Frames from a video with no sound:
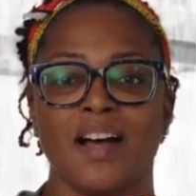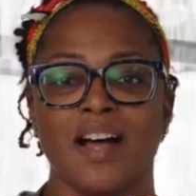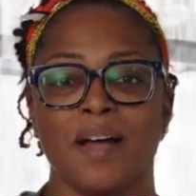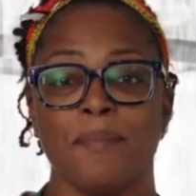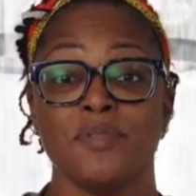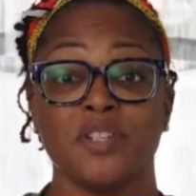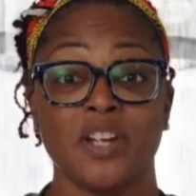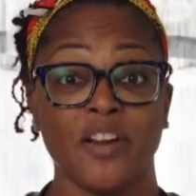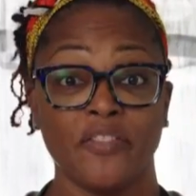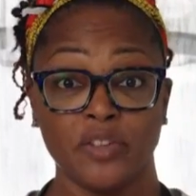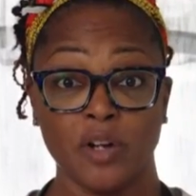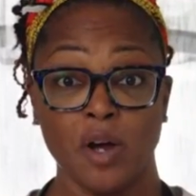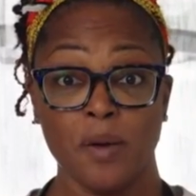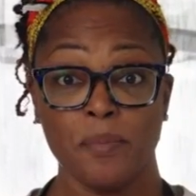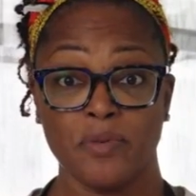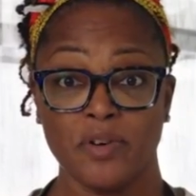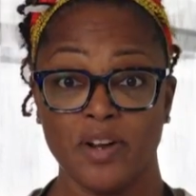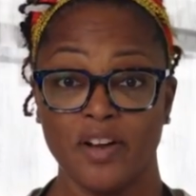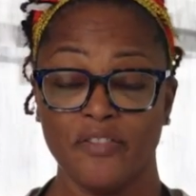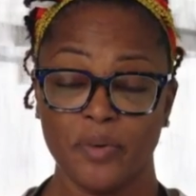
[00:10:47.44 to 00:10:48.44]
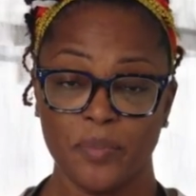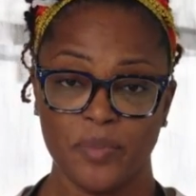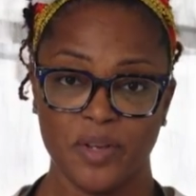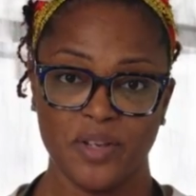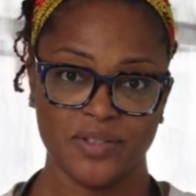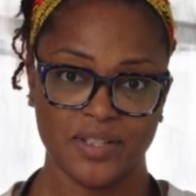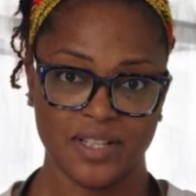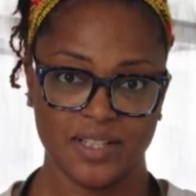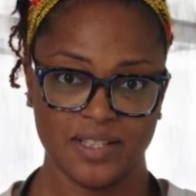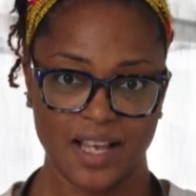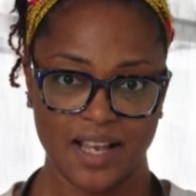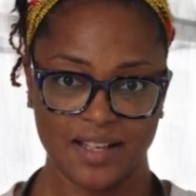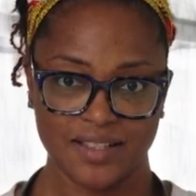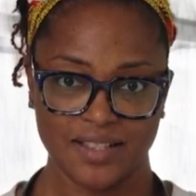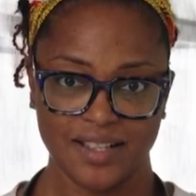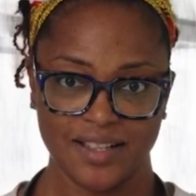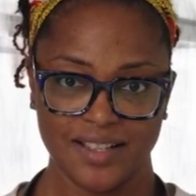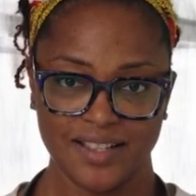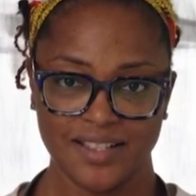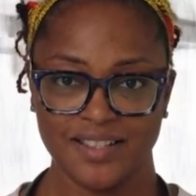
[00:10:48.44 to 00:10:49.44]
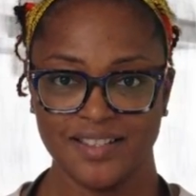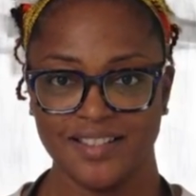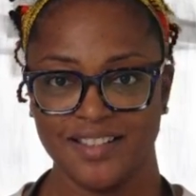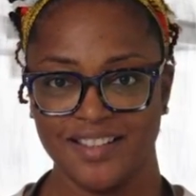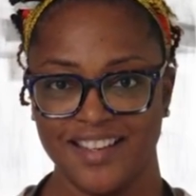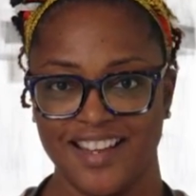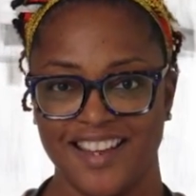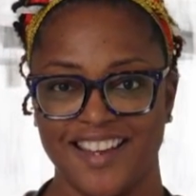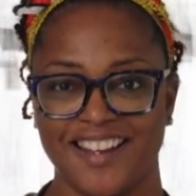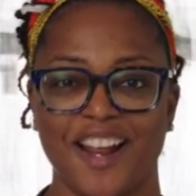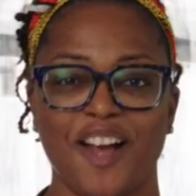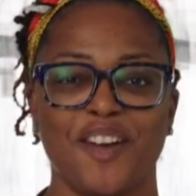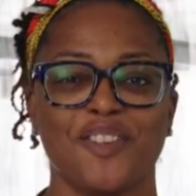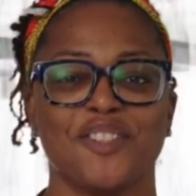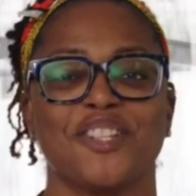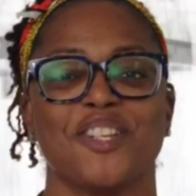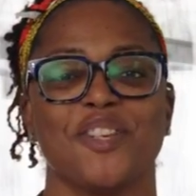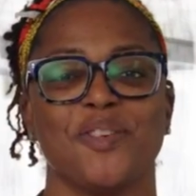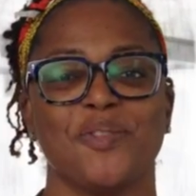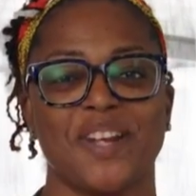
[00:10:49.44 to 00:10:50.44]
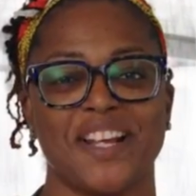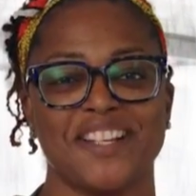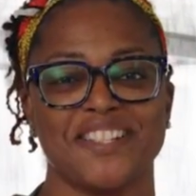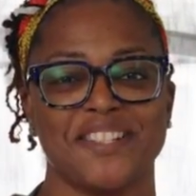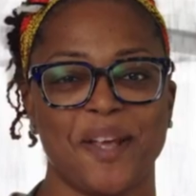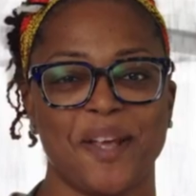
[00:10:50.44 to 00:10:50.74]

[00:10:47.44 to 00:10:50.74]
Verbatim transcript: I'm Chef Dawn Burrell from Houston, Texas, and I'll see you next